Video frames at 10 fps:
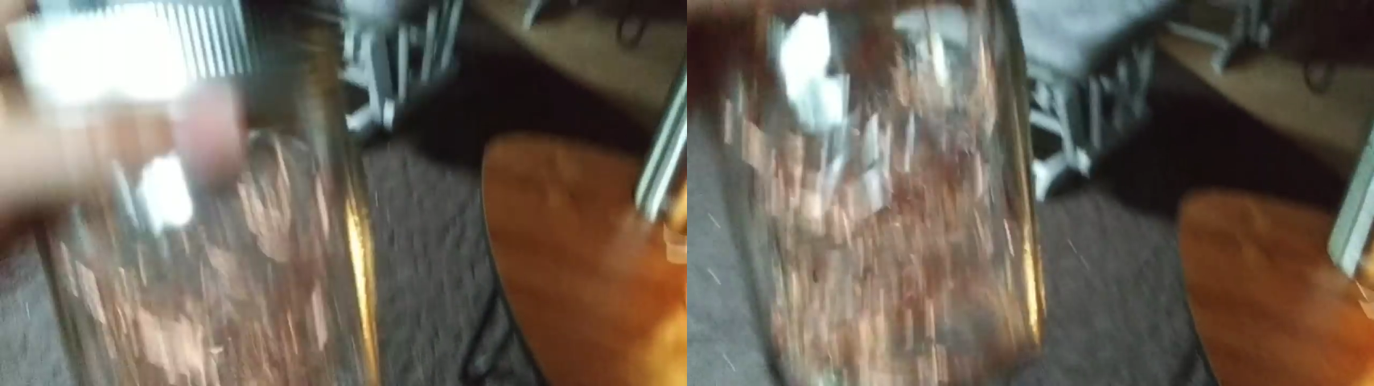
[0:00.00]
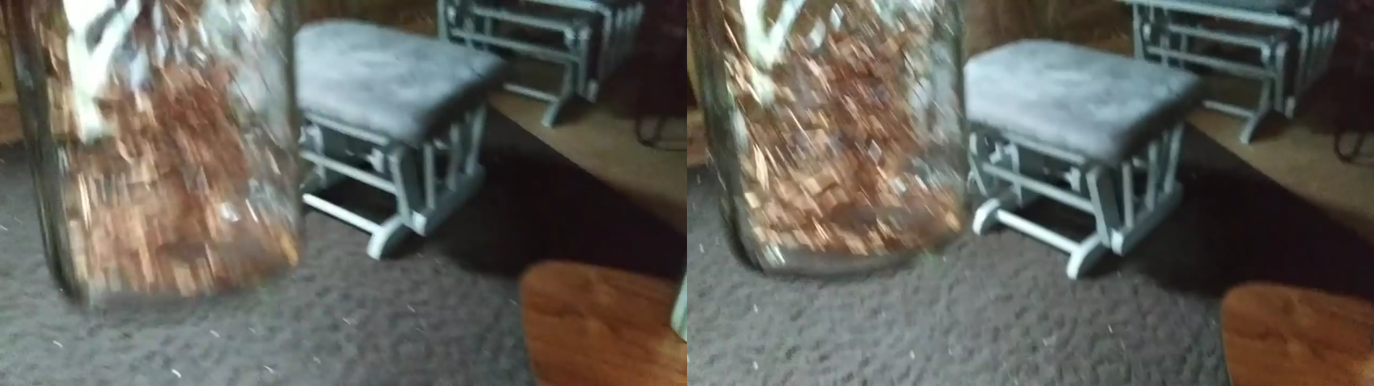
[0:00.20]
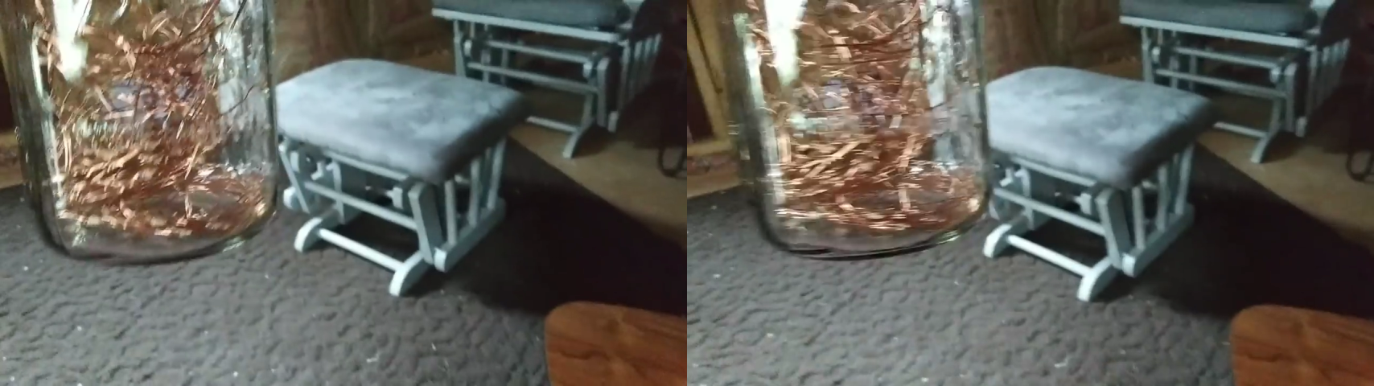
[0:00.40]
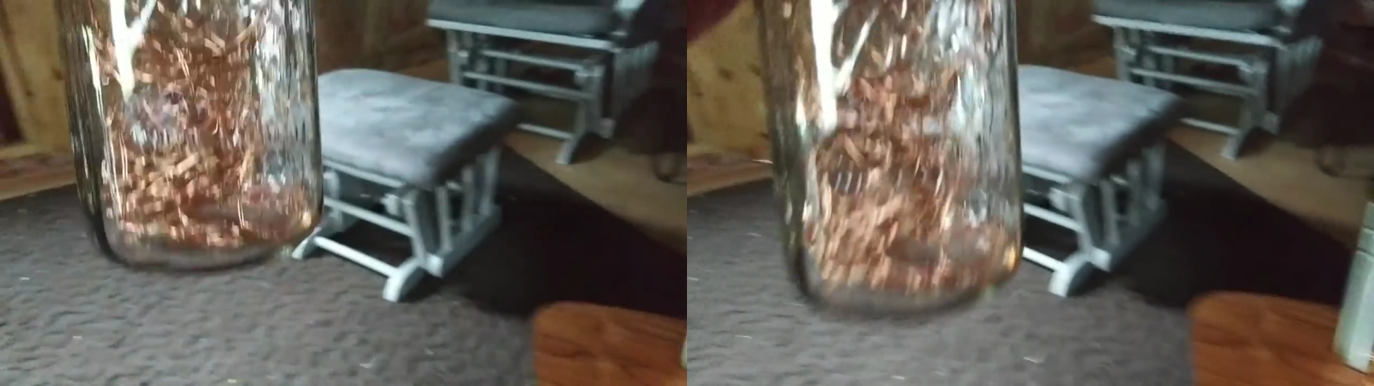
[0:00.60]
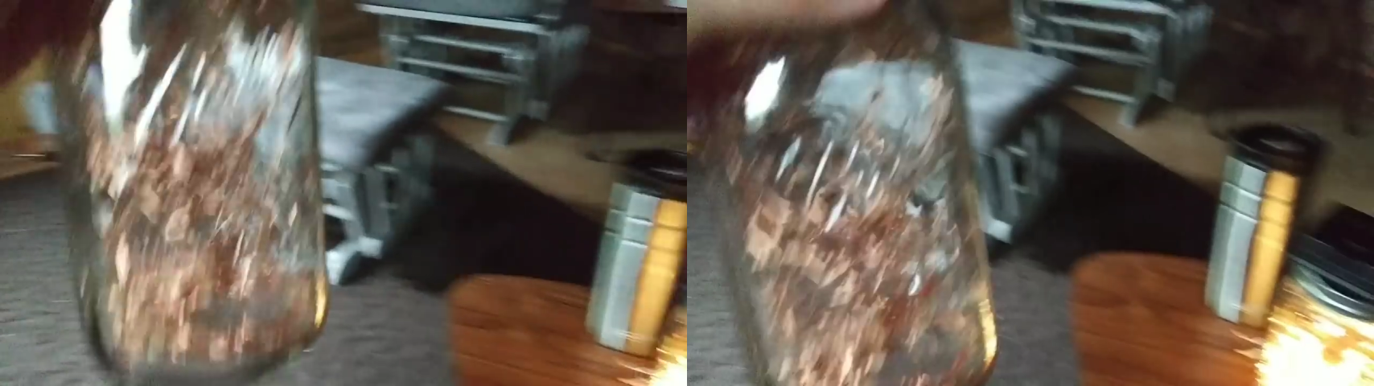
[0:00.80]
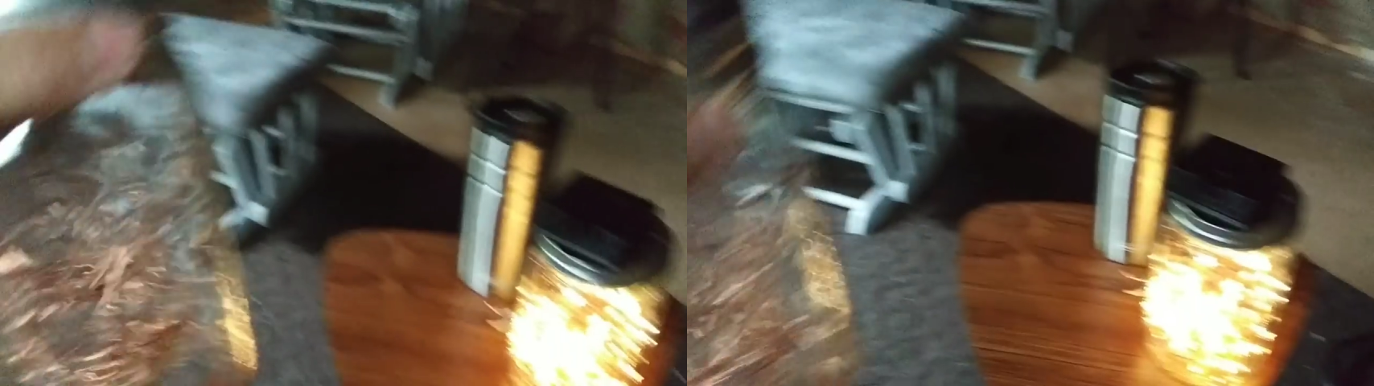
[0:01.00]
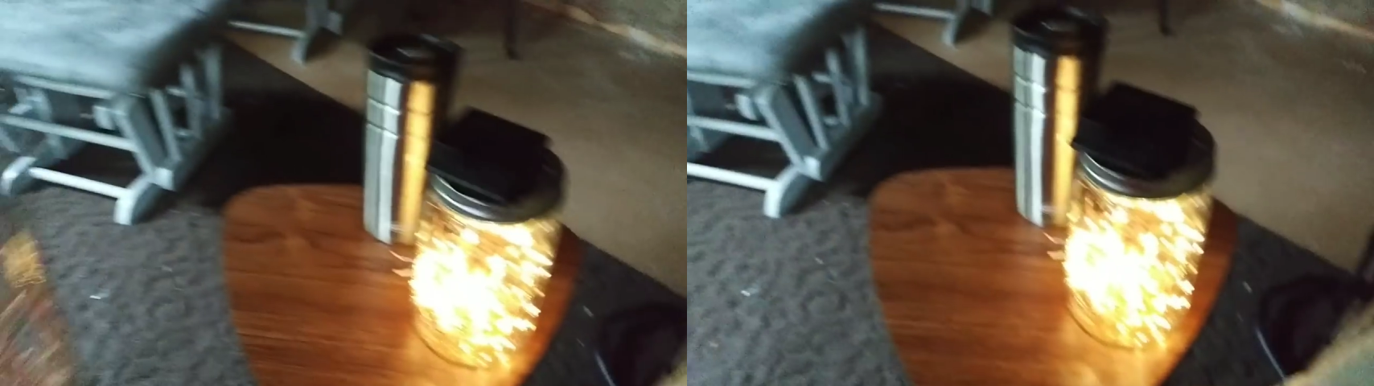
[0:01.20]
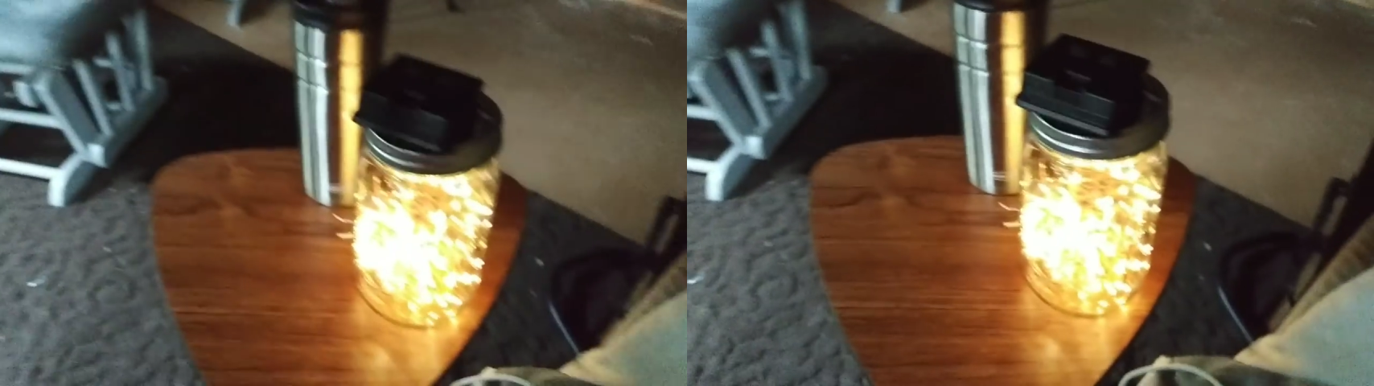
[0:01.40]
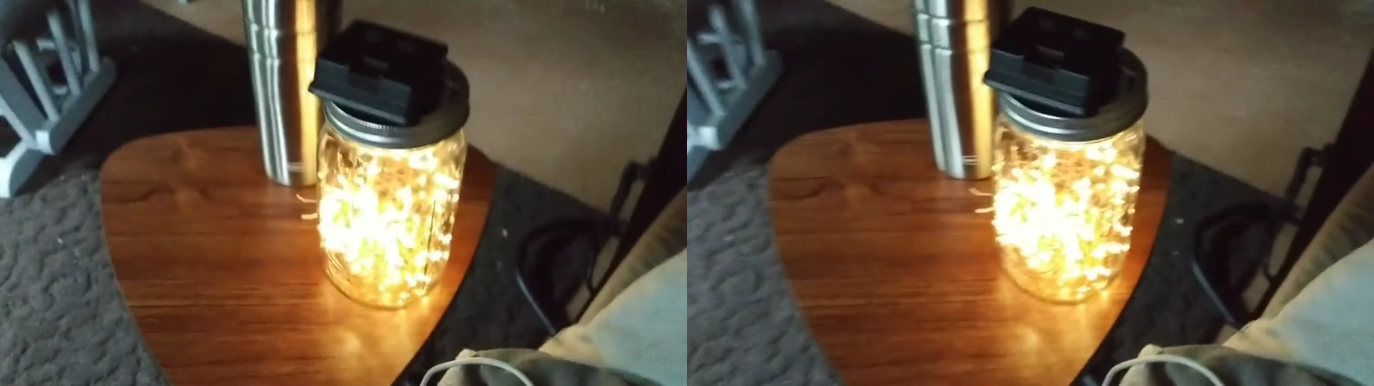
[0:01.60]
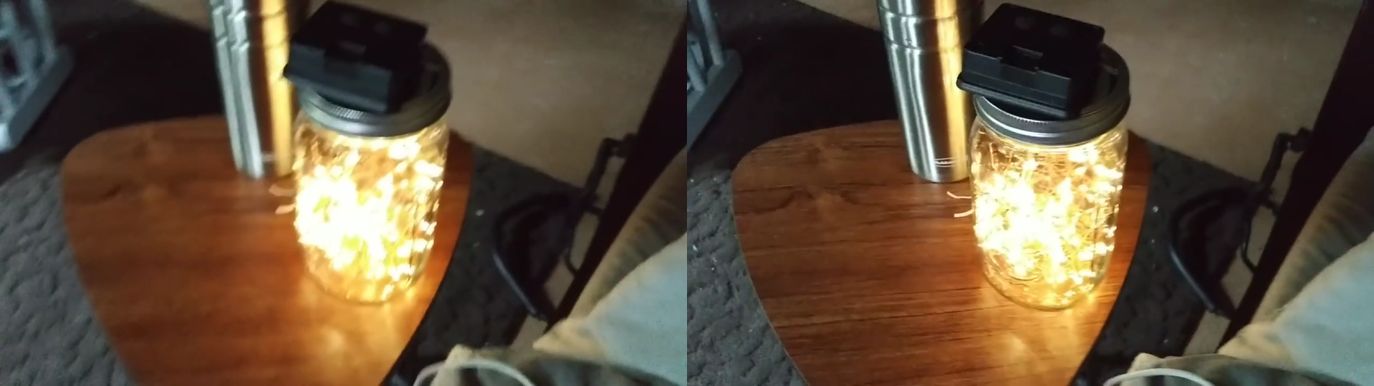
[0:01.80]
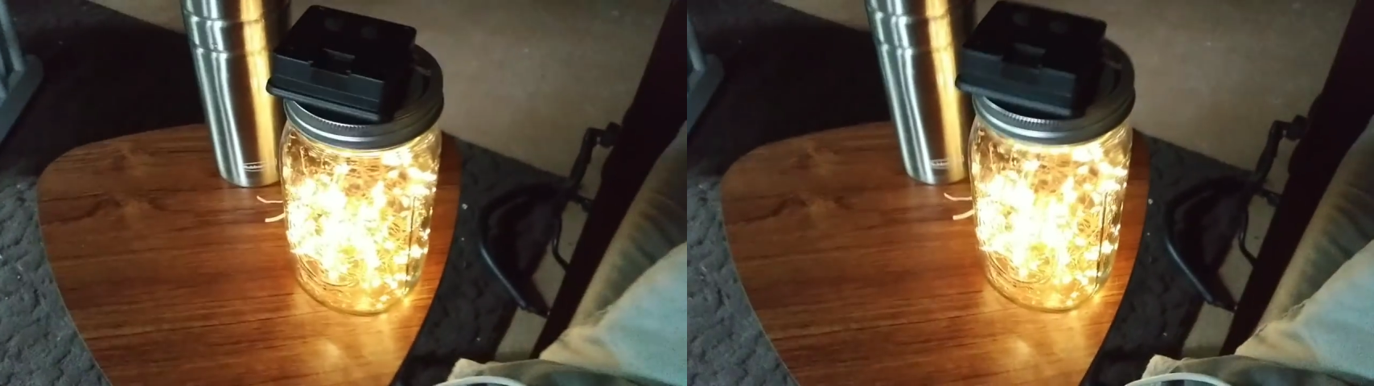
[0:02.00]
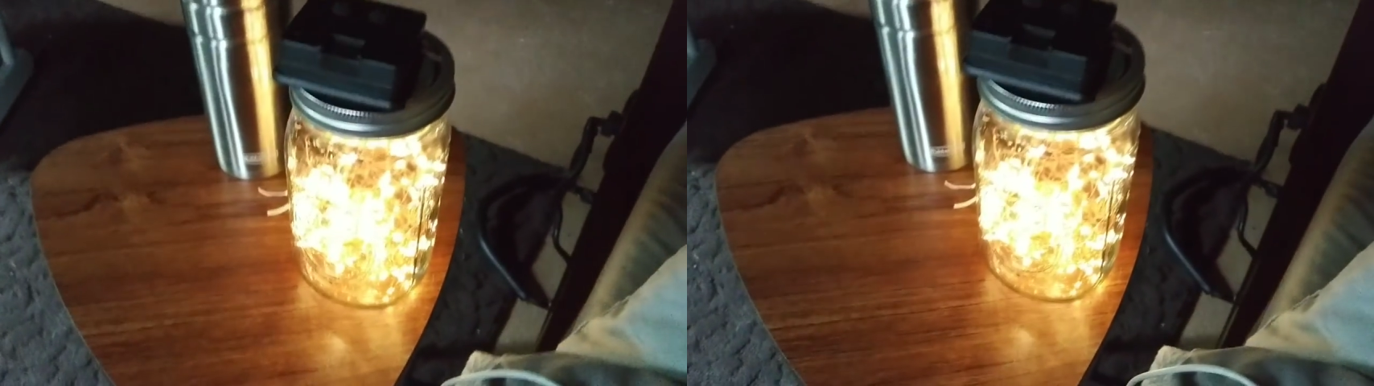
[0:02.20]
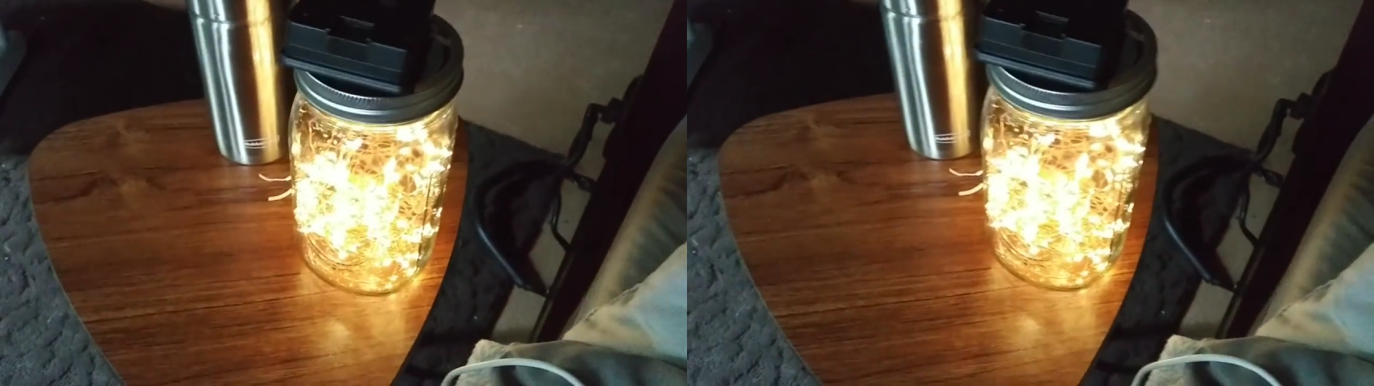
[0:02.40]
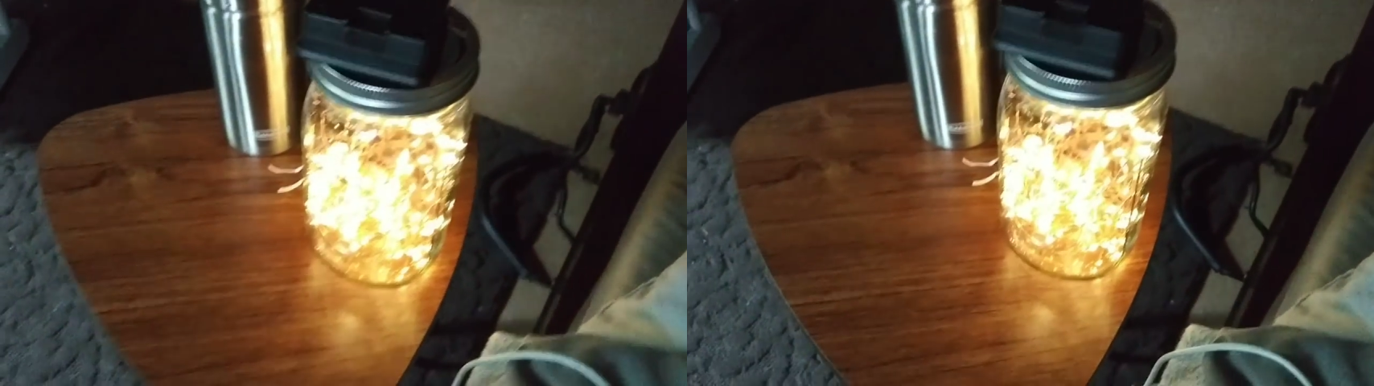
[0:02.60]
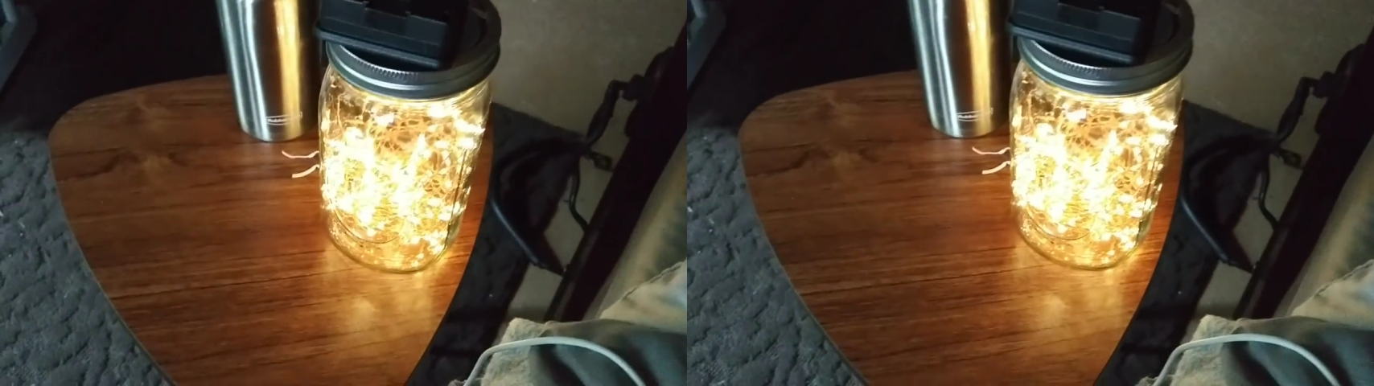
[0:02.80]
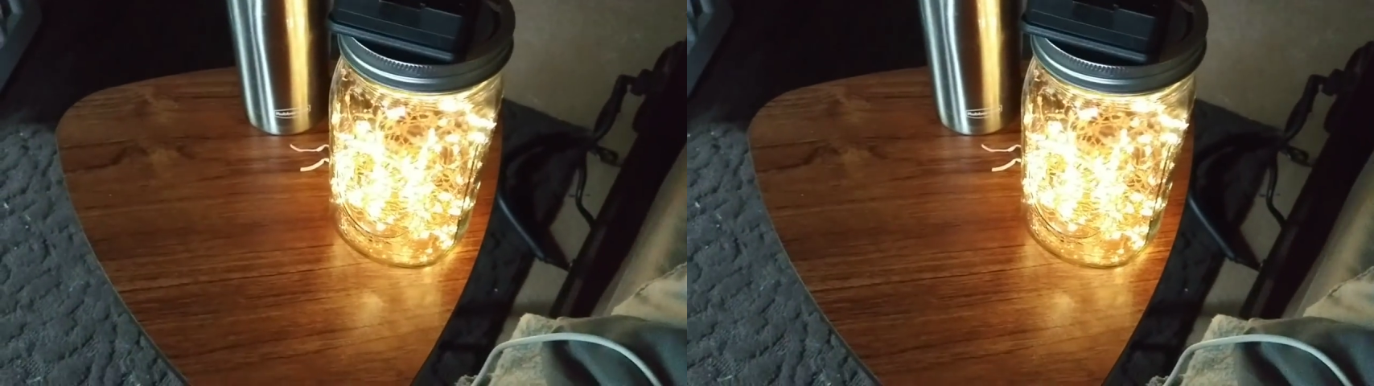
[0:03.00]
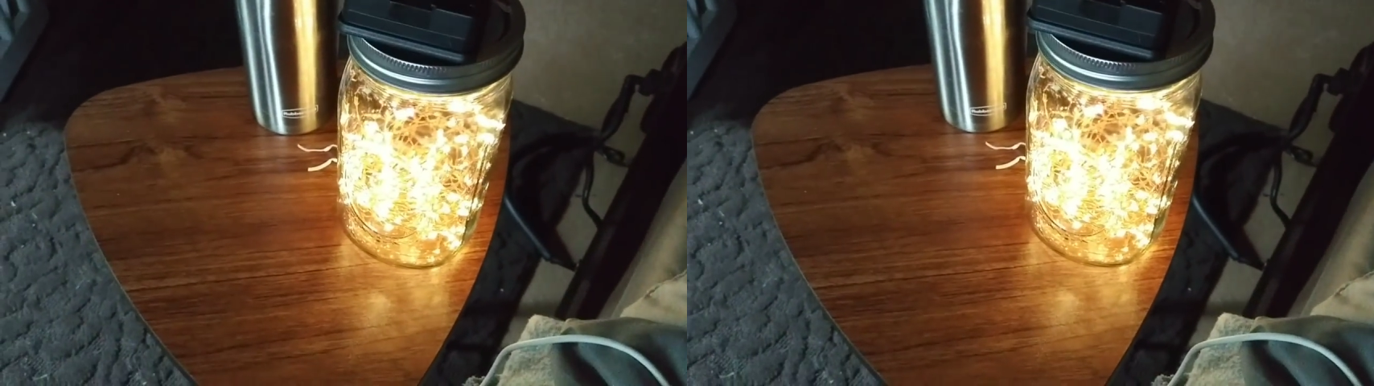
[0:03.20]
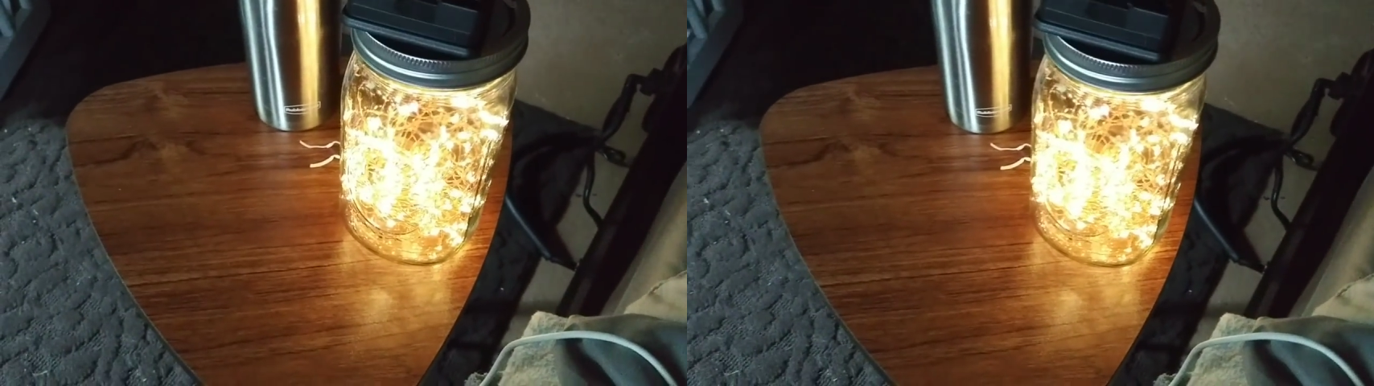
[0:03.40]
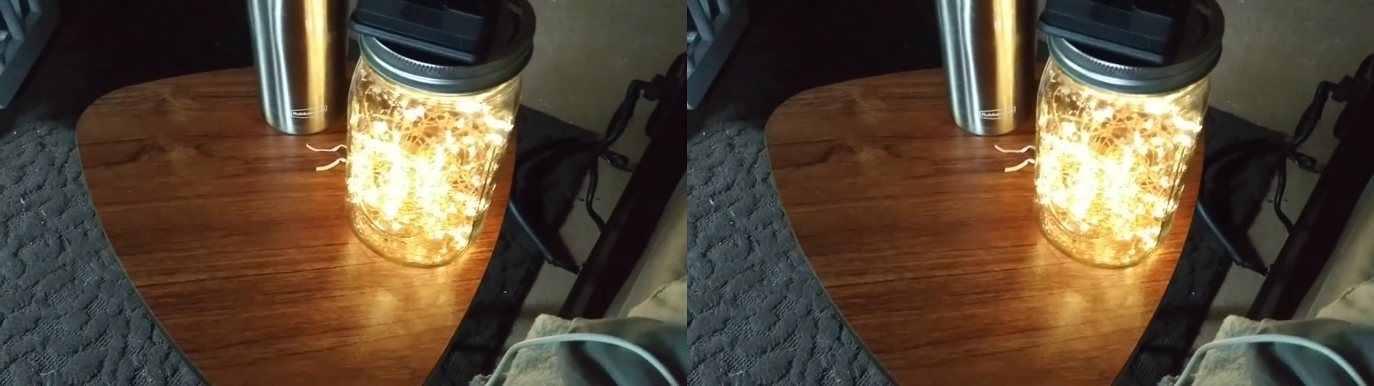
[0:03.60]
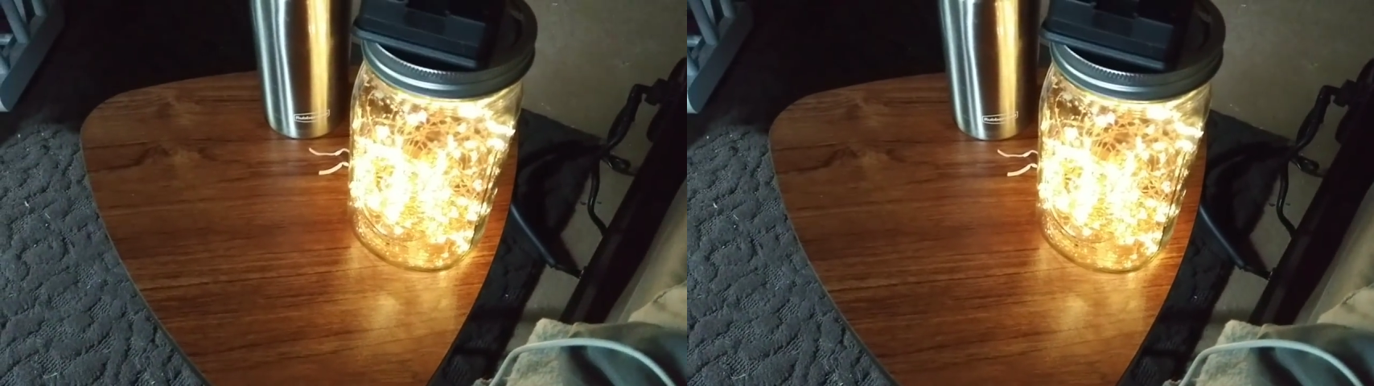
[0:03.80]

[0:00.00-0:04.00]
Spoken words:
No face is visible, so there are no lips to read.